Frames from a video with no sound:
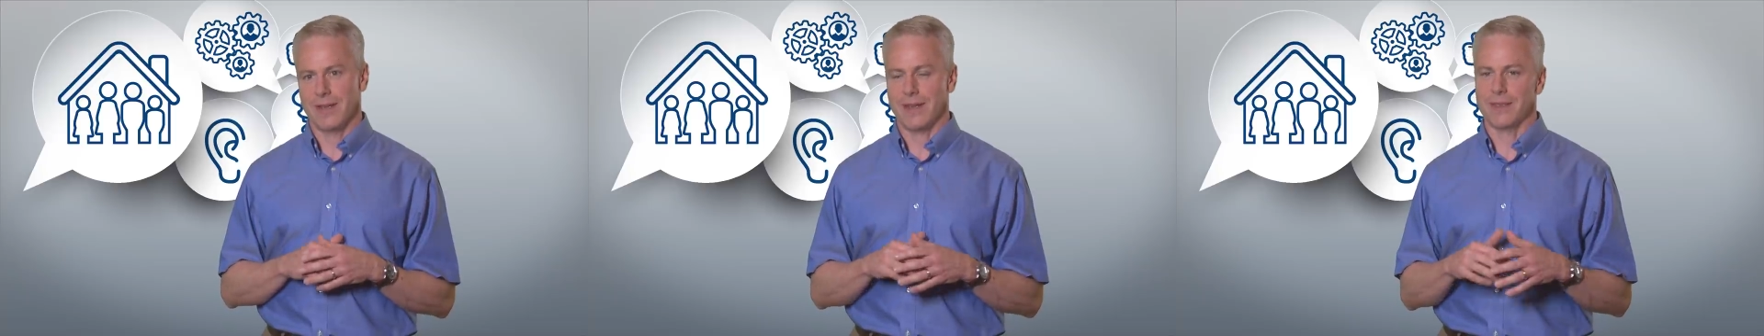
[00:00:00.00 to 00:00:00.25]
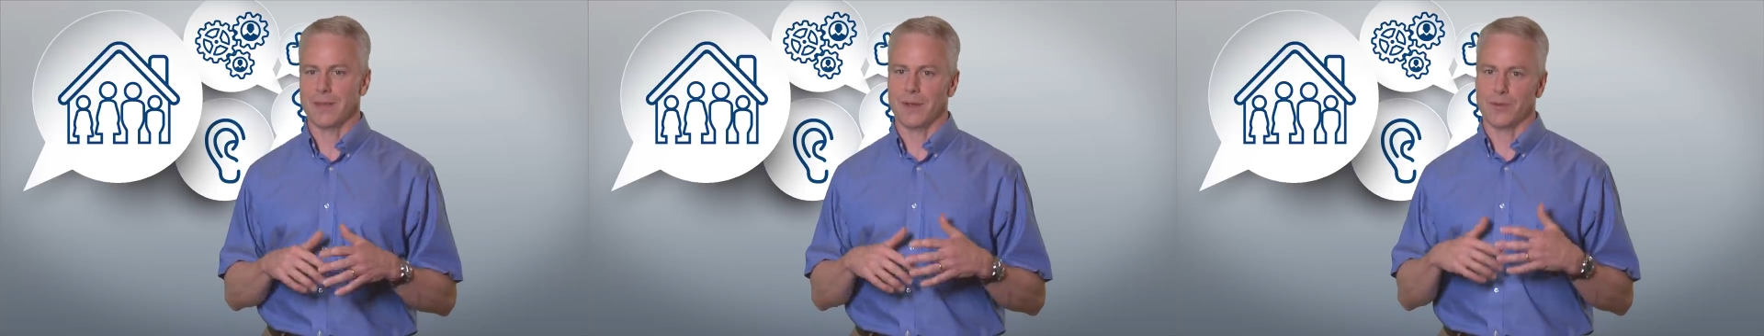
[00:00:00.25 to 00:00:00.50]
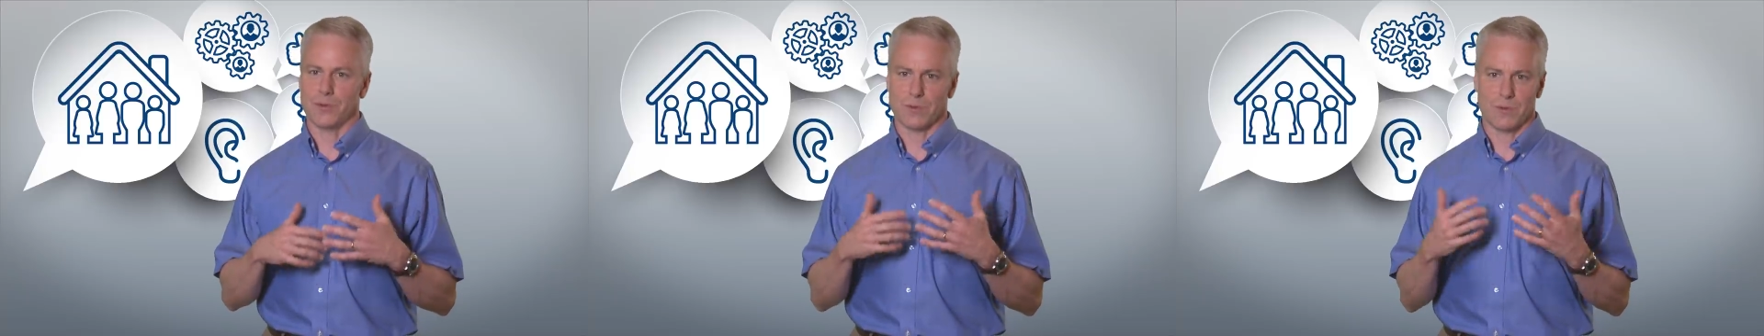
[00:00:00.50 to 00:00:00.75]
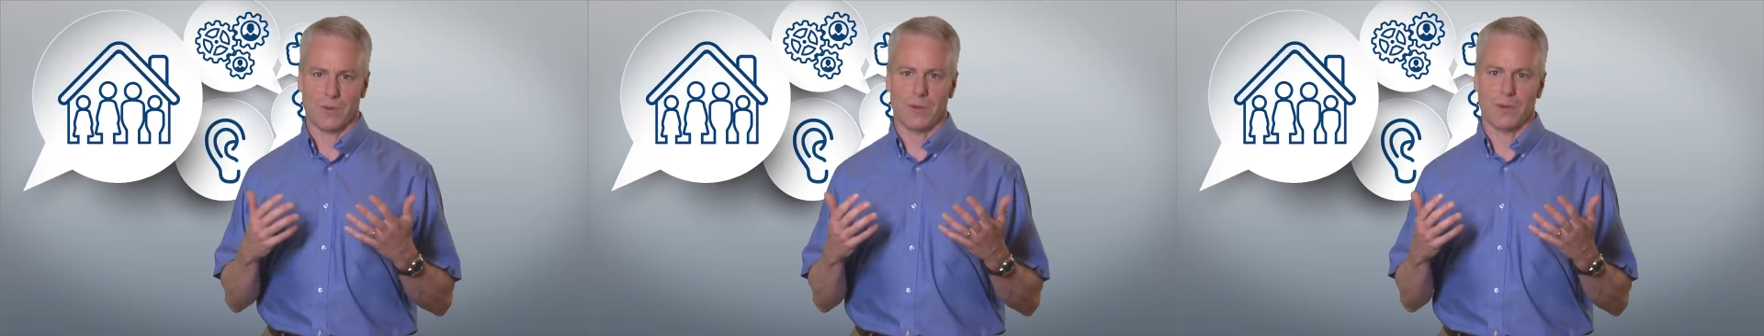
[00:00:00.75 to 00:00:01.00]
and
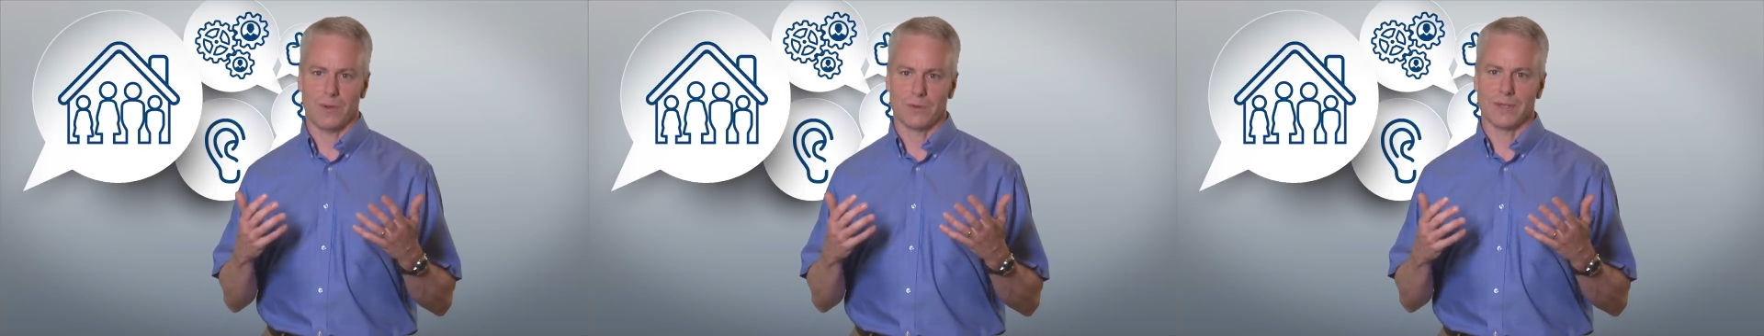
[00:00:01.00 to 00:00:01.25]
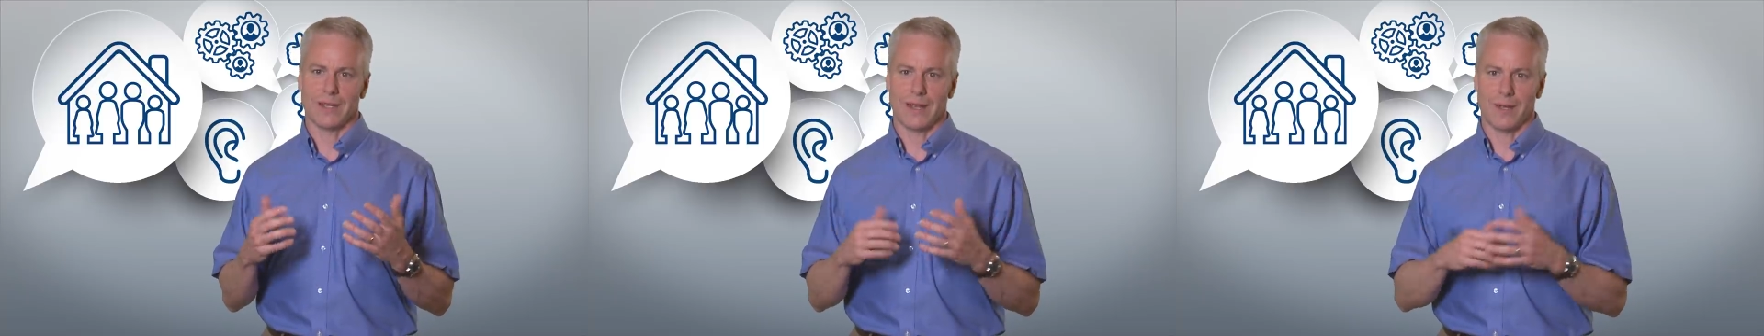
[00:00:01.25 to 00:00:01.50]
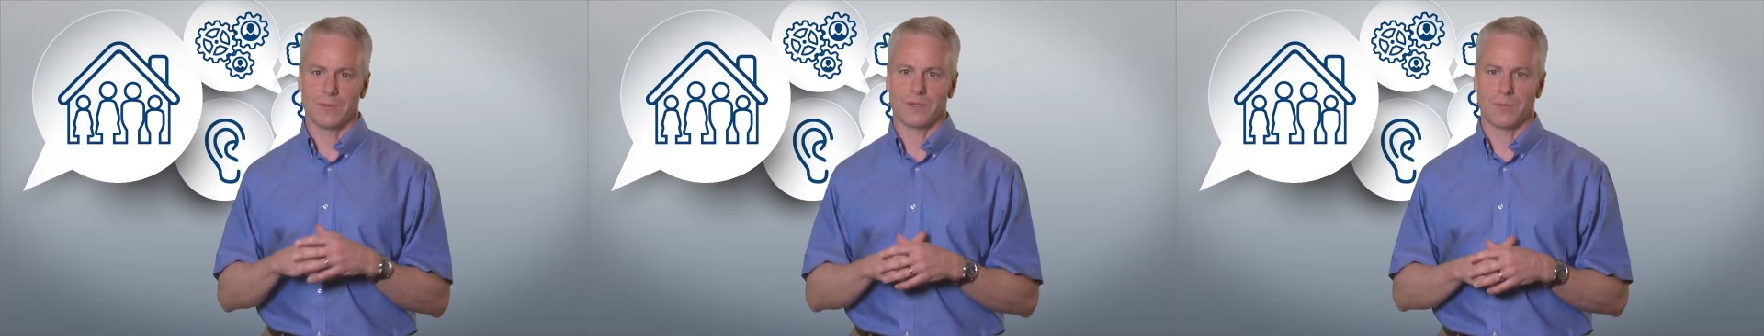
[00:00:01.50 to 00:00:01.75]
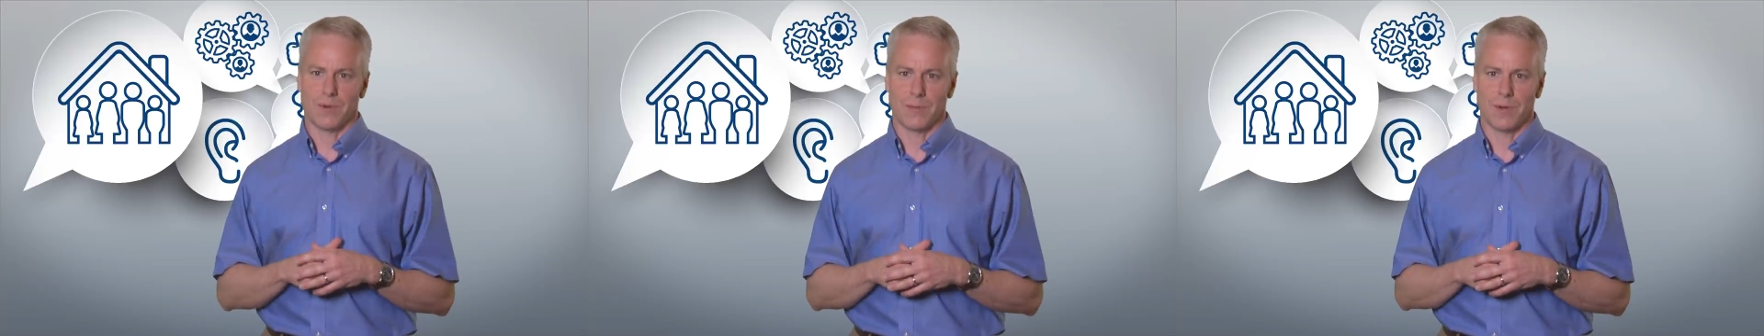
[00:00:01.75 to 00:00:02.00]
those will only help
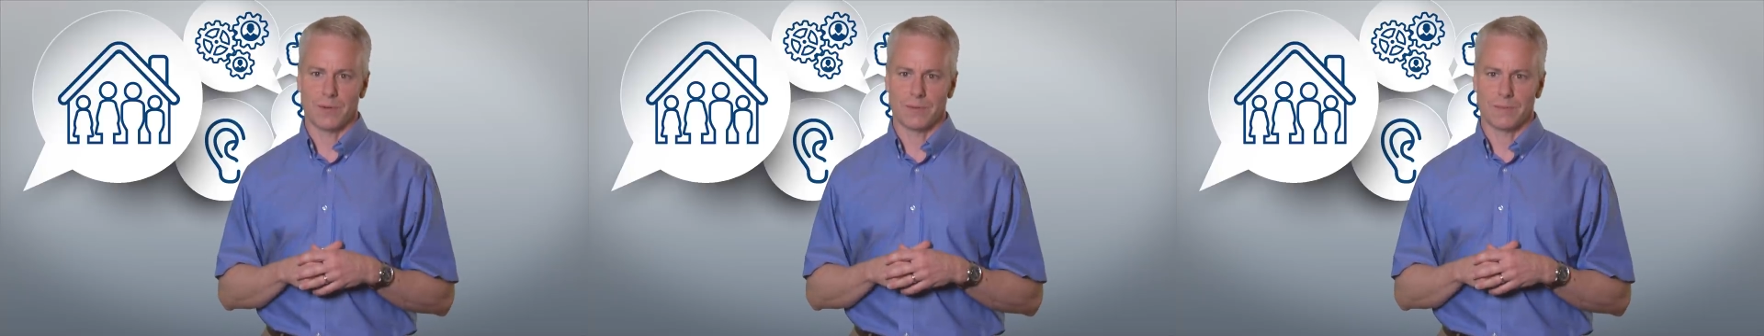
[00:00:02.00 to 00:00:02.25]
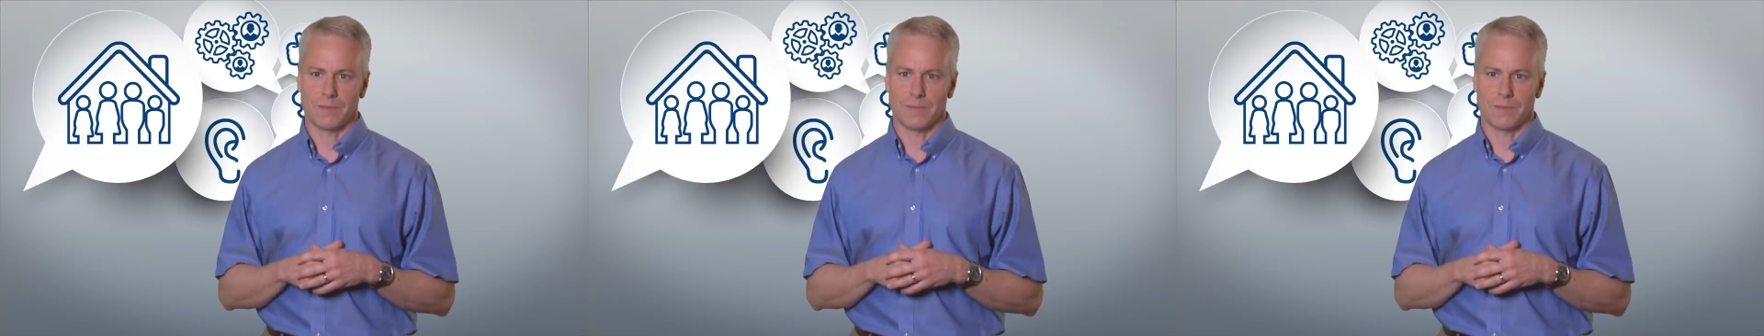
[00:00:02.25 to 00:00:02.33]
to promote